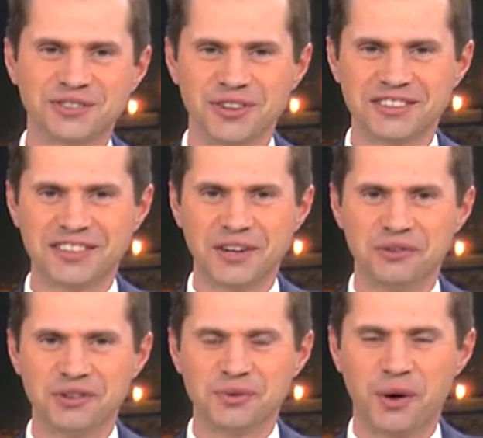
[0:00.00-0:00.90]
So let's get
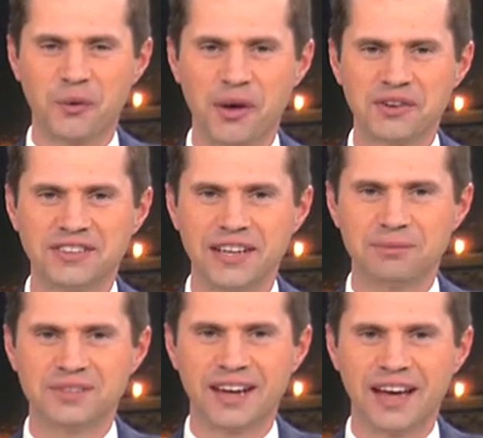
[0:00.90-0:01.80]
over to our weather
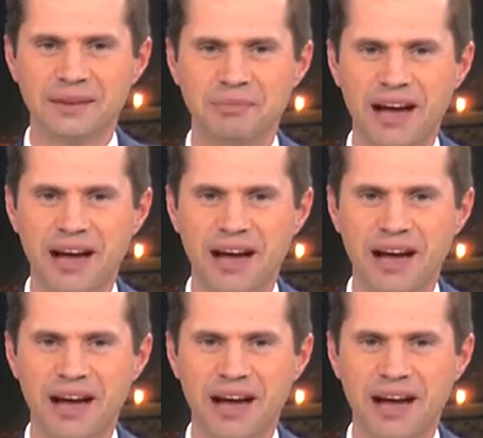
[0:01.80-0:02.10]
team tonight.